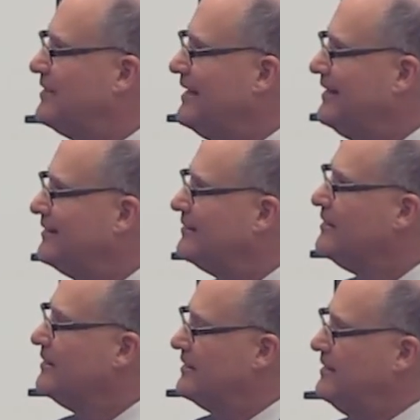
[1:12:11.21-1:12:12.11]
can't
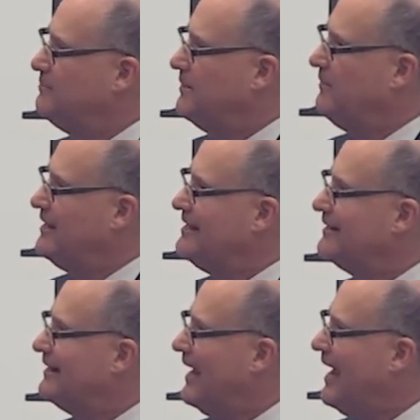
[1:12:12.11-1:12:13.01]
keep the money
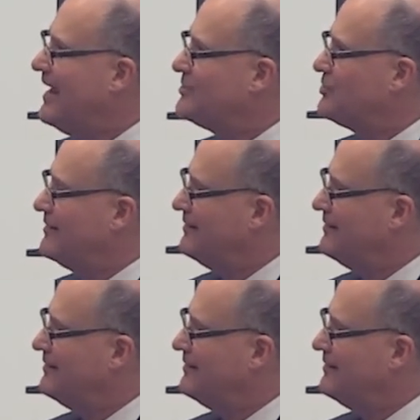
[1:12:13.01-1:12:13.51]
in cash, I